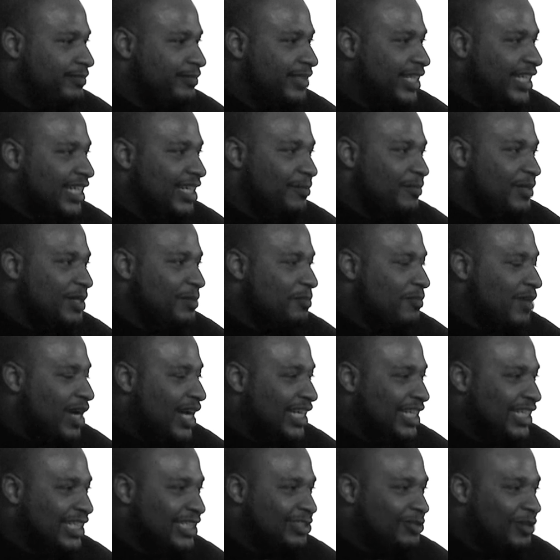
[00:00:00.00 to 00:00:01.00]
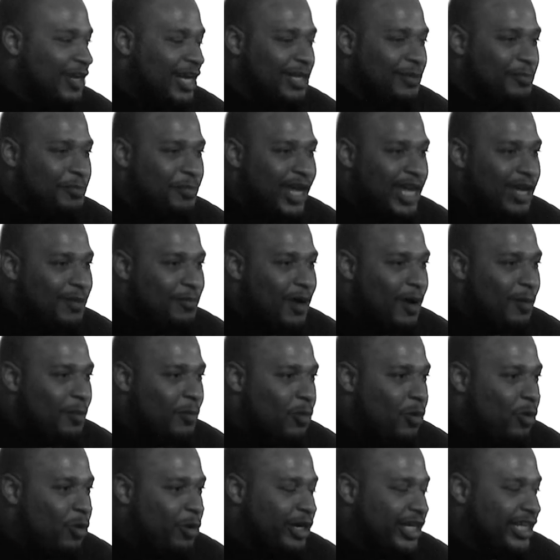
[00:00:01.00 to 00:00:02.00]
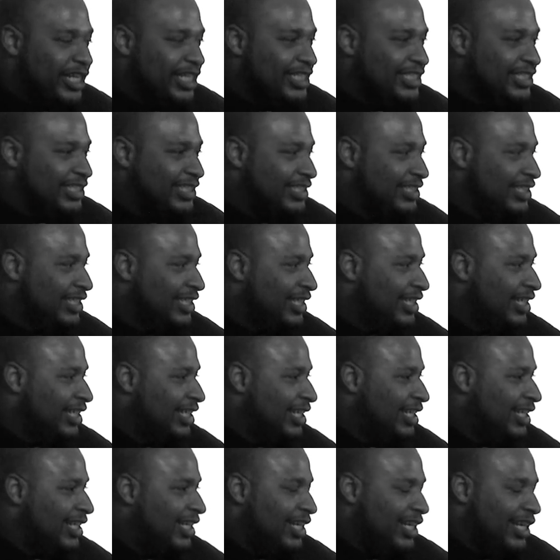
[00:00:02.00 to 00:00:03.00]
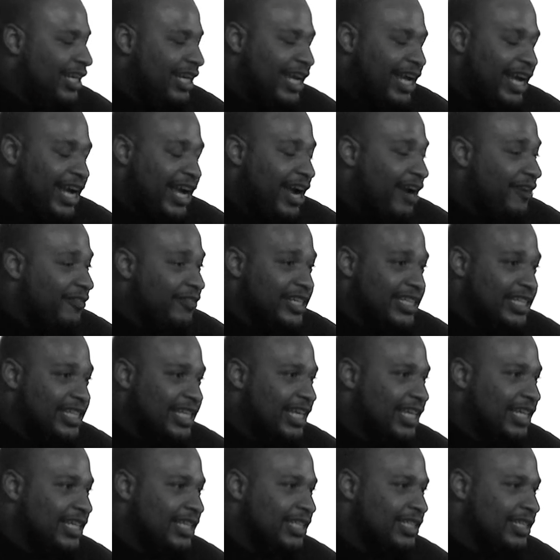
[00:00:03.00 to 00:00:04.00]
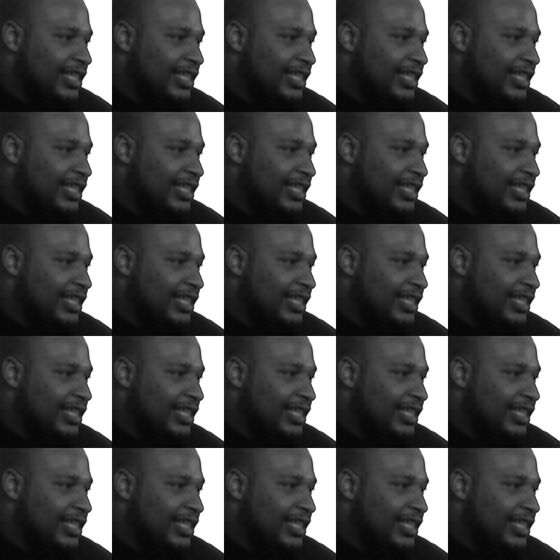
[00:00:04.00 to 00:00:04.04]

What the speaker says: lending me money so I could pay my mortgage, everything.